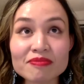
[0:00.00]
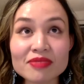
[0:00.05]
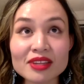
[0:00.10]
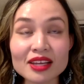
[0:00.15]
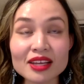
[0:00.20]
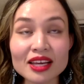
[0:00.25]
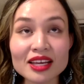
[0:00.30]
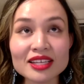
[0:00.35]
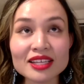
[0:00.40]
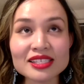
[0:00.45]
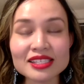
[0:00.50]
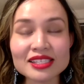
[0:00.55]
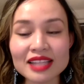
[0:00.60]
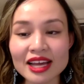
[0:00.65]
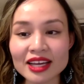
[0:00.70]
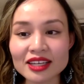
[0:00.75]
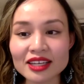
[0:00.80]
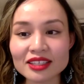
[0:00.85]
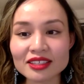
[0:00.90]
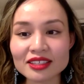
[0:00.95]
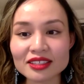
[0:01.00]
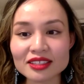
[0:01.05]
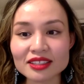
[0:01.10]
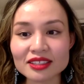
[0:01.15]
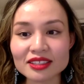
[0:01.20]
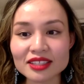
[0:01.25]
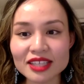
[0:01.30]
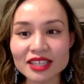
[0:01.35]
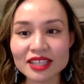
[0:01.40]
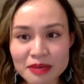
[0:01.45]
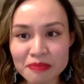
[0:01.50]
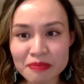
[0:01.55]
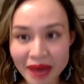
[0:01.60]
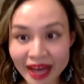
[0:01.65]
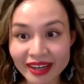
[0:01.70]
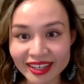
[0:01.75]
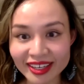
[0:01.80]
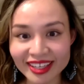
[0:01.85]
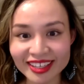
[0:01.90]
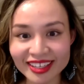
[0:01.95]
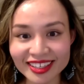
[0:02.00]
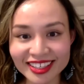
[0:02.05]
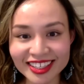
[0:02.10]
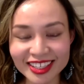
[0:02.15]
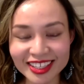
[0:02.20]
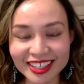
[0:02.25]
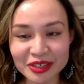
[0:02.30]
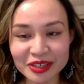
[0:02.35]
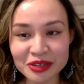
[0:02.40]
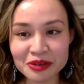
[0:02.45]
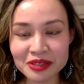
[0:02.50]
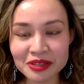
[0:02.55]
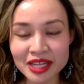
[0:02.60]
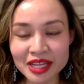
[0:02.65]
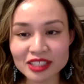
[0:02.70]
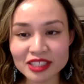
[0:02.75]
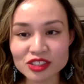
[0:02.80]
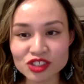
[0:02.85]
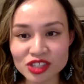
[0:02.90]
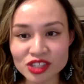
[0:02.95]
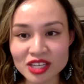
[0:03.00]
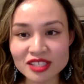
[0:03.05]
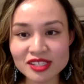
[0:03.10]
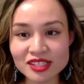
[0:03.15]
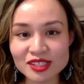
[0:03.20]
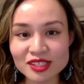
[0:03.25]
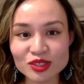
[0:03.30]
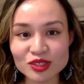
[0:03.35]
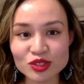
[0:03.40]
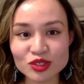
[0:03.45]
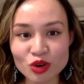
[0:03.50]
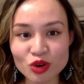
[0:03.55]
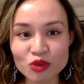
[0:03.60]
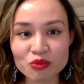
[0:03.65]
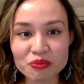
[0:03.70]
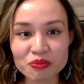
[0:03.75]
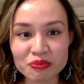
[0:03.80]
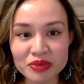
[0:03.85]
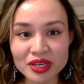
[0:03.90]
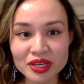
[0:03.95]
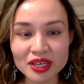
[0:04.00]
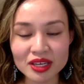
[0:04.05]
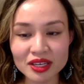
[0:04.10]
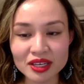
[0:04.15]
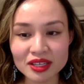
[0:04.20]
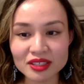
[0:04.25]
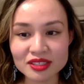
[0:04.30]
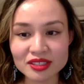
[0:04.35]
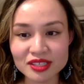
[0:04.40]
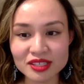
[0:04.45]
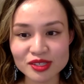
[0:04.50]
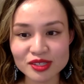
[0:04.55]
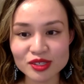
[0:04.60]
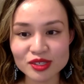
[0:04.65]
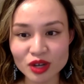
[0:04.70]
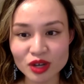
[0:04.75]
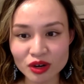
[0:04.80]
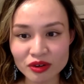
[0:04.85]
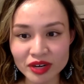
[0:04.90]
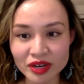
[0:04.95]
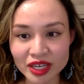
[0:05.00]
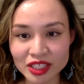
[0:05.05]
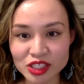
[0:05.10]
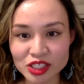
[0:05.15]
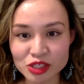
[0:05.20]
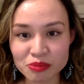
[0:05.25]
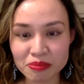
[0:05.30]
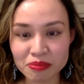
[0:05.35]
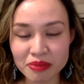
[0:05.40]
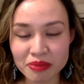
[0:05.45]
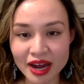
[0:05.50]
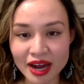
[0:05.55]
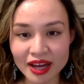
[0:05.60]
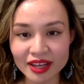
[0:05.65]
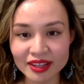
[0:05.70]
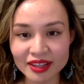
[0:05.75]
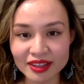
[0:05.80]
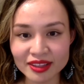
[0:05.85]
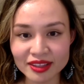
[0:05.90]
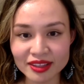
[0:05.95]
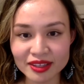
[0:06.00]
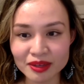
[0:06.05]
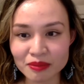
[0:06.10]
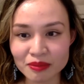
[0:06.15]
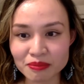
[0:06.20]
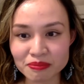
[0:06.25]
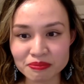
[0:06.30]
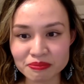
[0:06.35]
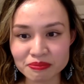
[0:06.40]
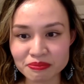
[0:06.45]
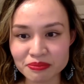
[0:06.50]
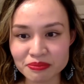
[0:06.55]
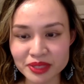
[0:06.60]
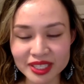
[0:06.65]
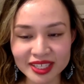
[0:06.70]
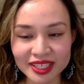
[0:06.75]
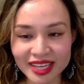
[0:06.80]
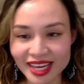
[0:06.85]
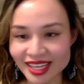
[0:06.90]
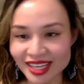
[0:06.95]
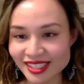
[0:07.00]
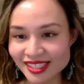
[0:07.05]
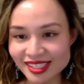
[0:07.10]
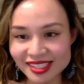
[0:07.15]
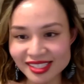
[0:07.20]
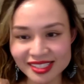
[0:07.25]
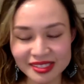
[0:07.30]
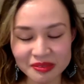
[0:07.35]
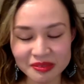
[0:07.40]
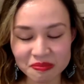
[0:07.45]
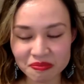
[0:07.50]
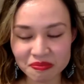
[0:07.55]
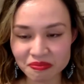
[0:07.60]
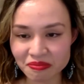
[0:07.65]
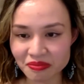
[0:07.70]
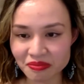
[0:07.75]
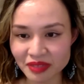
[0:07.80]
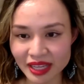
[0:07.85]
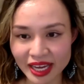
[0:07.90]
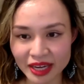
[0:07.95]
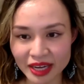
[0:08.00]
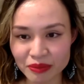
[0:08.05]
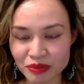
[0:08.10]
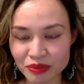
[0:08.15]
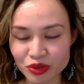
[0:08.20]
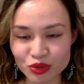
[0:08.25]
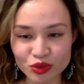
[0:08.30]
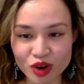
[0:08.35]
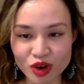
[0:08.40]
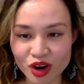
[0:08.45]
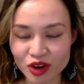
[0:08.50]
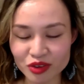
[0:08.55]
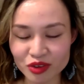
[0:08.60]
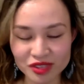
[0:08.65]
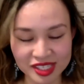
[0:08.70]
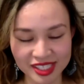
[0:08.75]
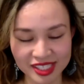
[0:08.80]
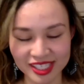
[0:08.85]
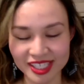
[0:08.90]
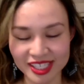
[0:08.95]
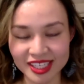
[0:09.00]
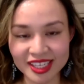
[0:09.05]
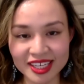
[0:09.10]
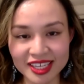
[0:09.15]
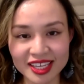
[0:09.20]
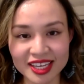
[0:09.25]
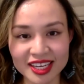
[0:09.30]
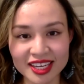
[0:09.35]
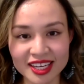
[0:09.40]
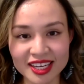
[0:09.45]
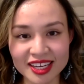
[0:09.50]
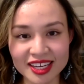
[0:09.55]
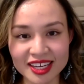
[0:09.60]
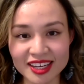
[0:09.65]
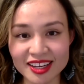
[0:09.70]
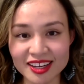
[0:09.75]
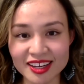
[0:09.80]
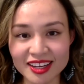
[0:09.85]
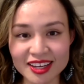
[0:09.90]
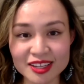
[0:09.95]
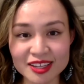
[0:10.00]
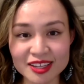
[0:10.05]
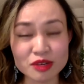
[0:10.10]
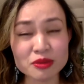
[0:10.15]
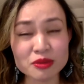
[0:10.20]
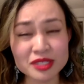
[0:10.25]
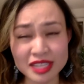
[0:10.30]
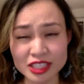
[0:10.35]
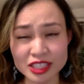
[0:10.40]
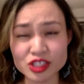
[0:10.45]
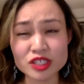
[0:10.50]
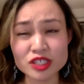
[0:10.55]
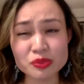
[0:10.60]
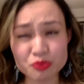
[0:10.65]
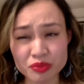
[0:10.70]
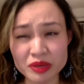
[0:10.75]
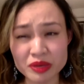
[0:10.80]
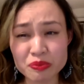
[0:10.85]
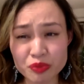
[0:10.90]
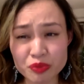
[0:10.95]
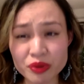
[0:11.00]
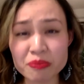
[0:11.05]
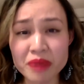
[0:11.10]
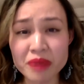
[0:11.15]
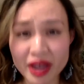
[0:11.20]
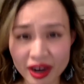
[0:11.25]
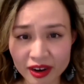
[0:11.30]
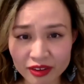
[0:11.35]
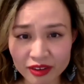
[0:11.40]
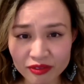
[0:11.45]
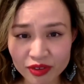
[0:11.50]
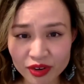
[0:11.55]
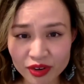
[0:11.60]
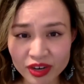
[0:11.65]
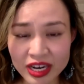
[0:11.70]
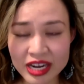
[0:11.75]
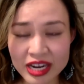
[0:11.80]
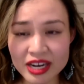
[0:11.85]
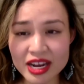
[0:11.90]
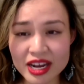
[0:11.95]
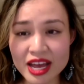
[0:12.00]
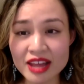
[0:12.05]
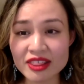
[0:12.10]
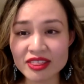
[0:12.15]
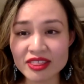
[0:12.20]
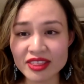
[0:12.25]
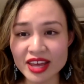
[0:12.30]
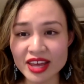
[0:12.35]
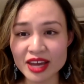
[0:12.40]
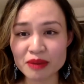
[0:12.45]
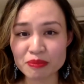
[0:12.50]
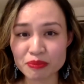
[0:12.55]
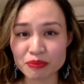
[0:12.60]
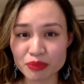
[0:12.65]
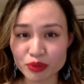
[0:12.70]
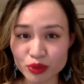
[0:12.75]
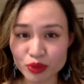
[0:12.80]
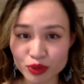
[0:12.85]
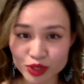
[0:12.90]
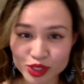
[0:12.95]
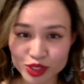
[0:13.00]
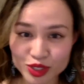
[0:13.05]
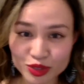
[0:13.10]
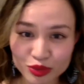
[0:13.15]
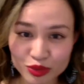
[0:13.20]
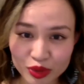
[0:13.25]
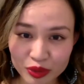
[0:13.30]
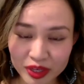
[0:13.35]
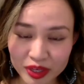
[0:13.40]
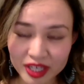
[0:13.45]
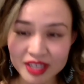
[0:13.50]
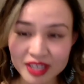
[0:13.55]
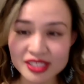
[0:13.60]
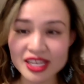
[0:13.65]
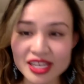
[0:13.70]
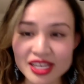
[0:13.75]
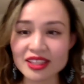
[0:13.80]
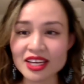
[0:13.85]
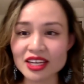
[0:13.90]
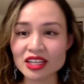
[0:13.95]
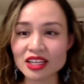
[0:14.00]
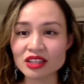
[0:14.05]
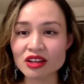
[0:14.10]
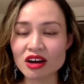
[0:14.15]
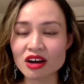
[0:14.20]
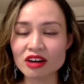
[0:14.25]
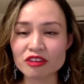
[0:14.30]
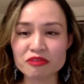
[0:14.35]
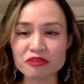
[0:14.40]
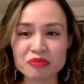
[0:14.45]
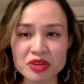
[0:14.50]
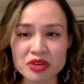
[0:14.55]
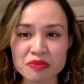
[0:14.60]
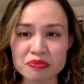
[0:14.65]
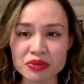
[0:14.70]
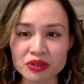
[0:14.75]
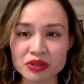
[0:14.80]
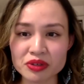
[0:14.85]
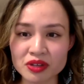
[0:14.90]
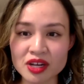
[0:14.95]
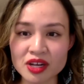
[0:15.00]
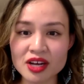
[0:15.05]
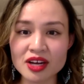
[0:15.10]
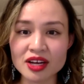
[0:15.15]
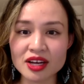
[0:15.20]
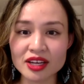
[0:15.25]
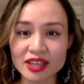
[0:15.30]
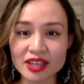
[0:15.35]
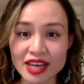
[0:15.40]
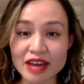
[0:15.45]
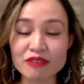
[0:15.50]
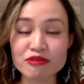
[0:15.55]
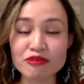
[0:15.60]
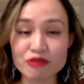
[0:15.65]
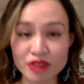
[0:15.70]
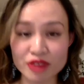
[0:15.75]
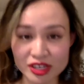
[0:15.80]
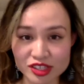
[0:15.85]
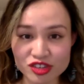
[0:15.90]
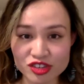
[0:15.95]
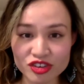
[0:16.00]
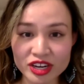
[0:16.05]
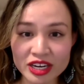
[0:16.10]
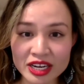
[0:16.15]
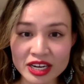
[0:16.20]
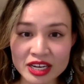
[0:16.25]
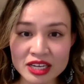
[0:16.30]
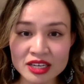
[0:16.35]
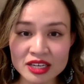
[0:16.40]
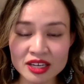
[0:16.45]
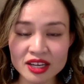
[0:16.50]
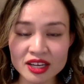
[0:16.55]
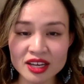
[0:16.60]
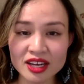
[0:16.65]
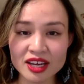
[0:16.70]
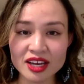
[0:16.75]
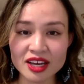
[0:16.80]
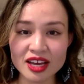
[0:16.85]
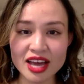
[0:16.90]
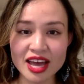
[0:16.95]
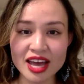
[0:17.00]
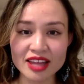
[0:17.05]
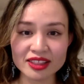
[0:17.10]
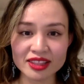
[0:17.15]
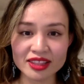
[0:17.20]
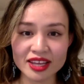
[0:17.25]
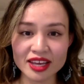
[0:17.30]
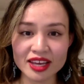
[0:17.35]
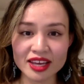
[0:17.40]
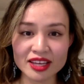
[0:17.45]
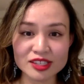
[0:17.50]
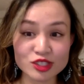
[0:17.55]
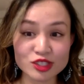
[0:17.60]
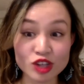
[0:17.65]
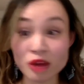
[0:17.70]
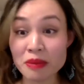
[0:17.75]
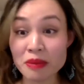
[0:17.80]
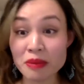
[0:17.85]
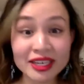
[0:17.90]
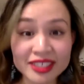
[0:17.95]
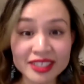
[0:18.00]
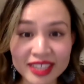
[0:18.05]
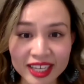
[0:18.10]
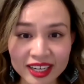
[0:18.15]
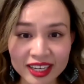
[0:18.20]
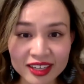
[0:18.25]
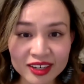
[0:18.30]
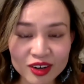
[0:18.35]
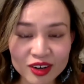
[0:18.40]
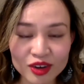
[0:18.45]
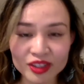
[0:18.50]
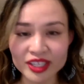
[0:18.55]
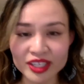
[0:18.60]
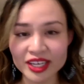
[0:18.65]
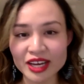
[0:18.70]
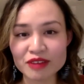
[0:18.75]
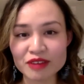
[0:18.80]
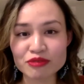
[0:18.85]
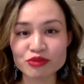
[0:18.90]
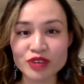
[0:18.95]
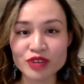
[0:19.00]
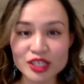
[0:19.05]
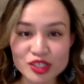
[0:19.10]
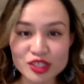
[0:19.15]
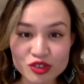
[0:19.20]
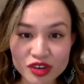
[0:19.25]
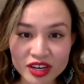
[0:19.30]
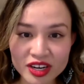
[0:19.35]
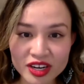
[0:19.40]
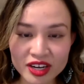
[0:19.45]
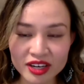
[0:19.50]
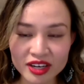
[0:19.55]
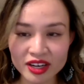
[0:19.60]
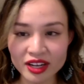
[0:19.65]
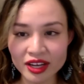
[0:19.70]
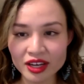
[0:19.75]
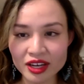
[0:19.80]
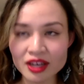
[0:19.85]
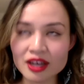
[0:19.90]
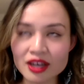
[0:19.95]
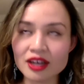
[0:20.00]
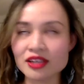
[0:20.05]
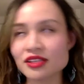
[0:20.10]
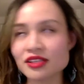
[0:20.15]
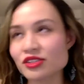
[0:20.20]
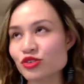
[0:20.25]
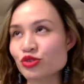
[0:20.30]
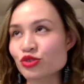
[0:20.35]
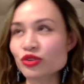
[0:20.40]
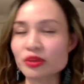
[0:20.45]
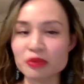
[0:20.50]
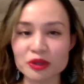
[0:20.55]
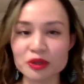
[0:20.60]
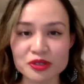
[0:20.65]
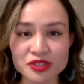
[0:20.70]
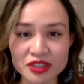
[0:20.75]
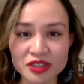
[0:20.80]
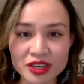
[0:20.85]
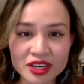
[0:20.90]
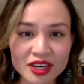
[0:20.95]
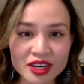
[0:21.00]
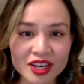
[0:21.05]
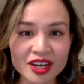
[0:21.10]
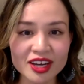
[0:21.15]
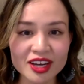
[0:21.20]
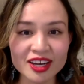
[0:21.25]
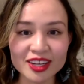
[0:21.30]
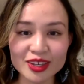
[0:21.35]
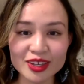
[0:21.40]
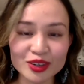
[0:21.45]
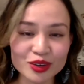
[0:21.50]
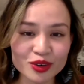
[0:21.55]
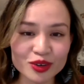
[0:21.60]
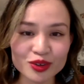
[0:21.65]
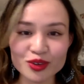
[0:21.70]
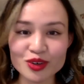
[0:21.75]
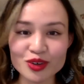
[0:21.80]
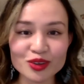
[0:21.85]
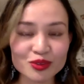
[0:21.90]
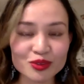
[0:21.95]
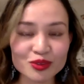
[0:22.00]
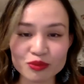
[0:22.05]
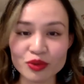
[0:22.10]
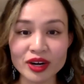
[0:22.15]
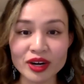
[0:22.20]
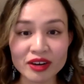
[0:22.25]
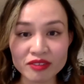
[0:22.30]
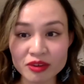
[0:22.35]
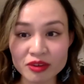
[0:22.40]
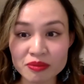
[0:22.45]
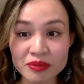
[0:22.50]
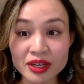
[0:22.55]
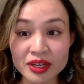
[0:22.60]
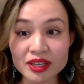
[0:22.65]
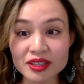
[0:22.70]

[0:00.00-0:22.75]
is like, keep at it, you know, like just don't be discouraged by the BS like bureaucracy. It's like just be prepared for it and then push through it. Because I think a lot of people get frustrated and they stop editing, or they get frustrated and they're like, oh, screw the poster, you know, or whatever. But